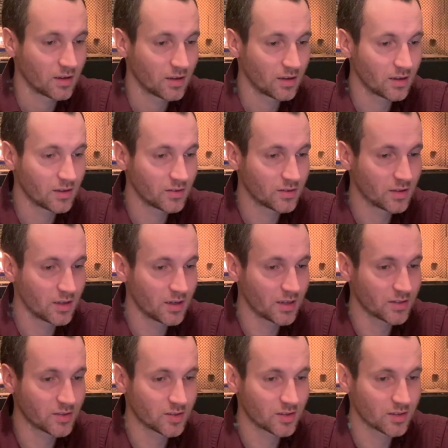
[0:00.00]
is
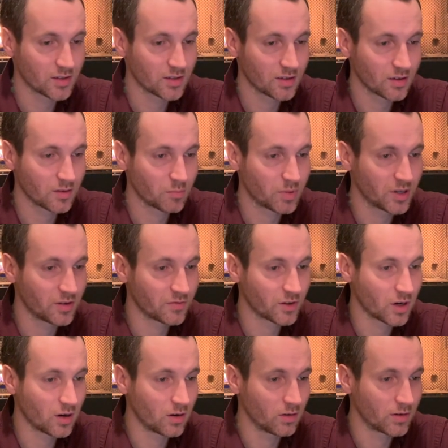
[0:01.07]
this. bit of
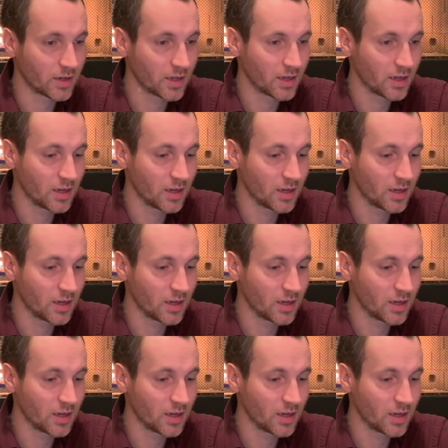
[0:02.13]
code